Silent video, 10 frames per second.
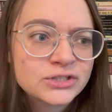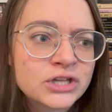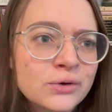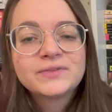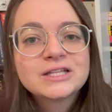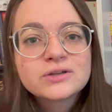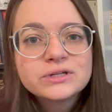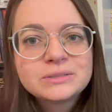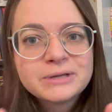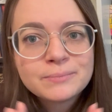So it's
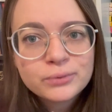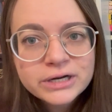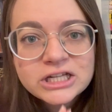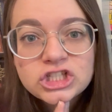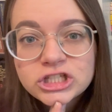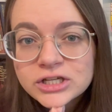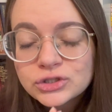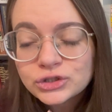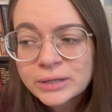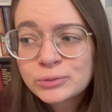going to be a pretty chill
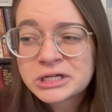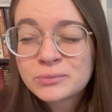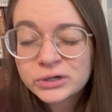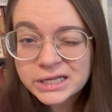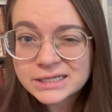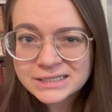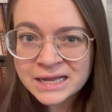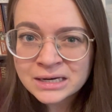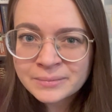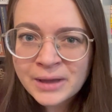trip, which I'm really
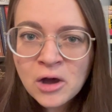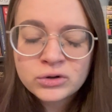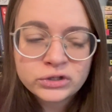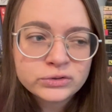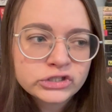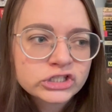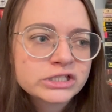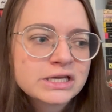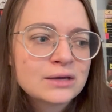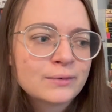excited about.
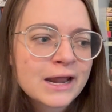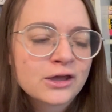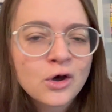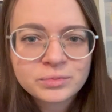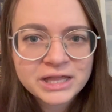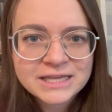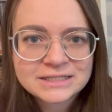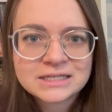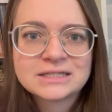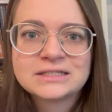Usually when I go
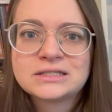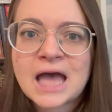places,